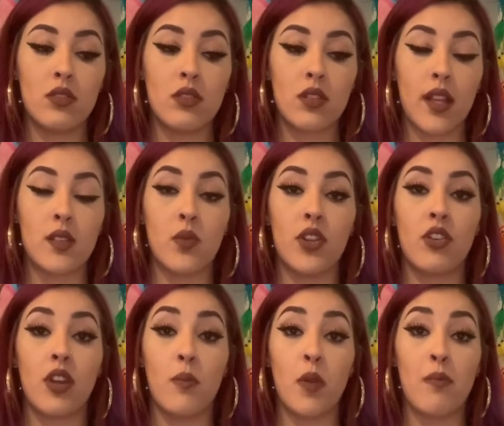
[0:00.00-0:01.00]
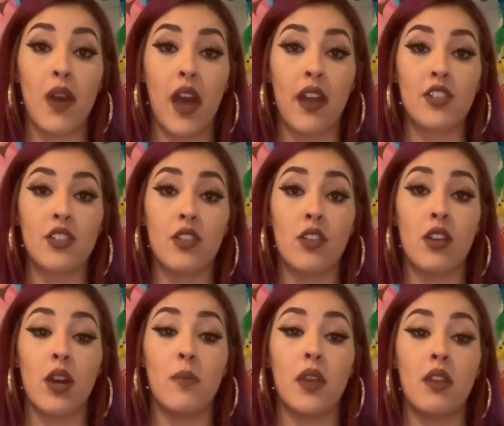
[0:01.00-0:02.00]
Because when you're coming back to,
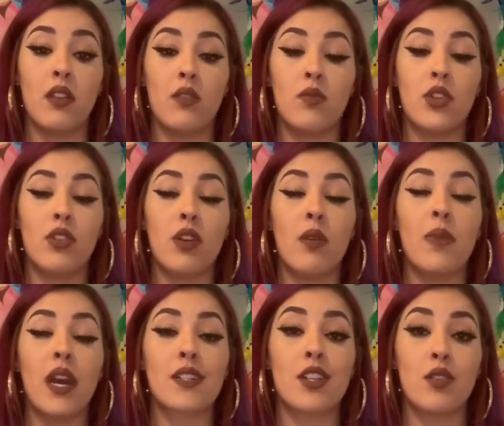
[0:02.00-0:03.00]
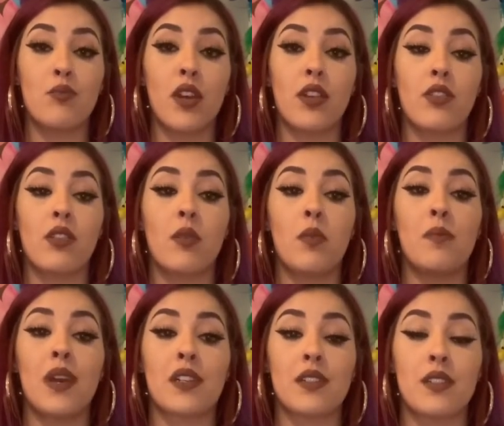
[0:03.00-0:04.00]
when you come back to your breath, you're coming
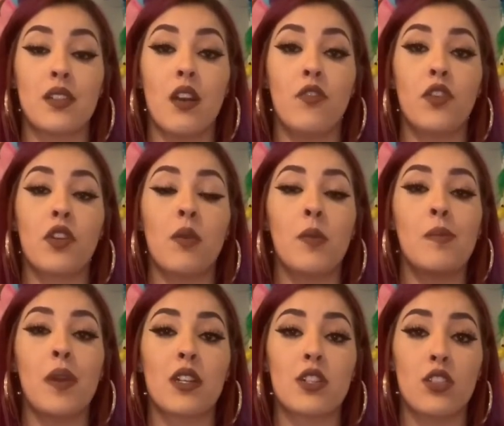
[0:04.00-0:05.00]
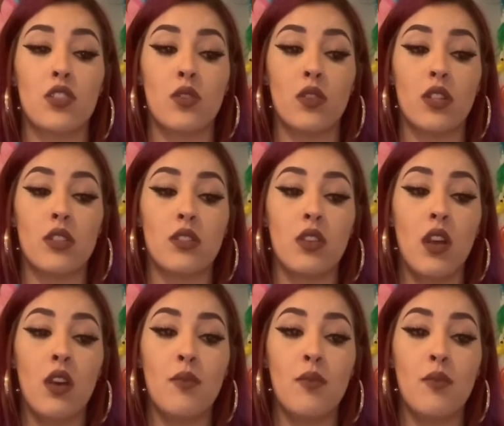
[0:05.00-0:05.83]
back to self, you're coming back to source.